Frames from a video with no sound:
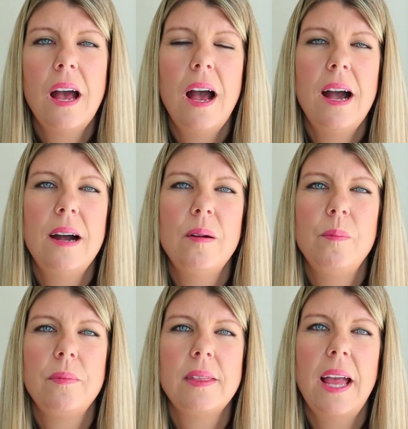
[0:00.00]

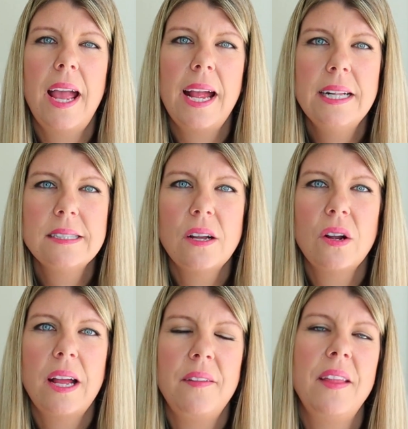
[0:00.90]
The 8s
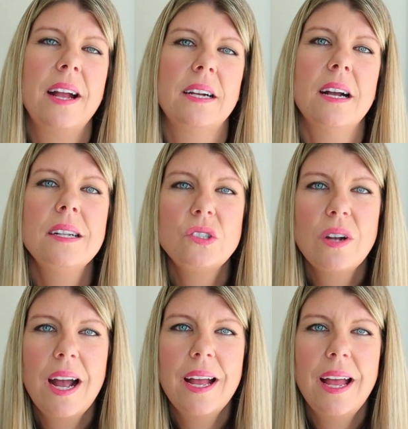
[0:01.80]
are in that gut
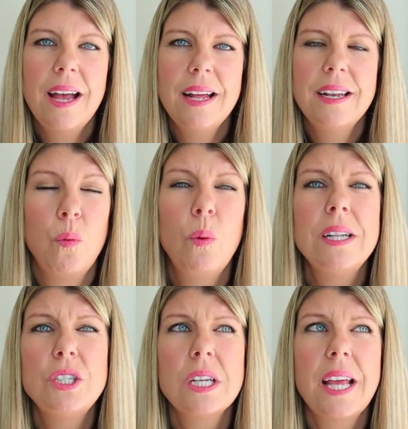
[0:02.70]
triad,
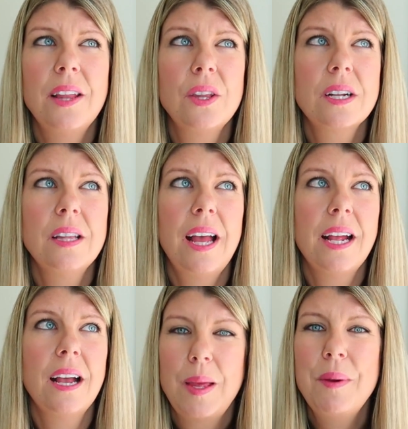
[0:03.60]
which can look
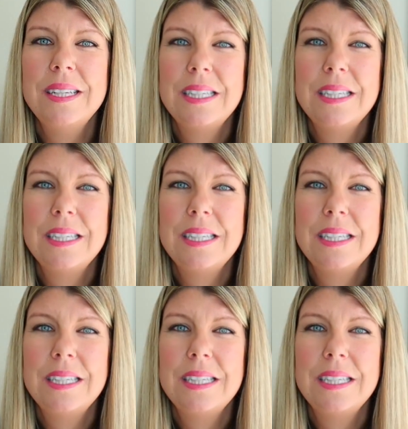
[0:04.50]
like, they might